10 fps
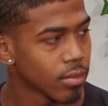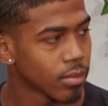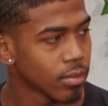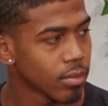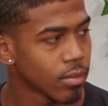
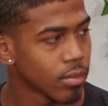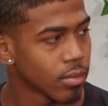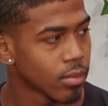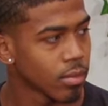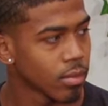
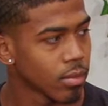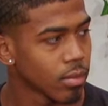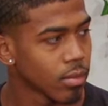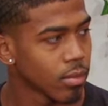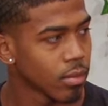
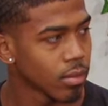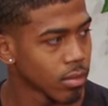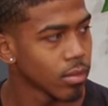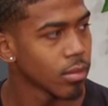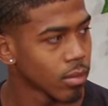
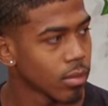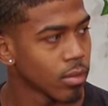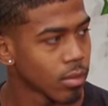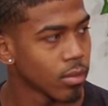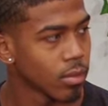
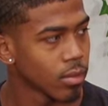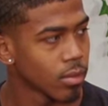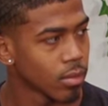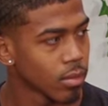No words are spoken by the person on screen.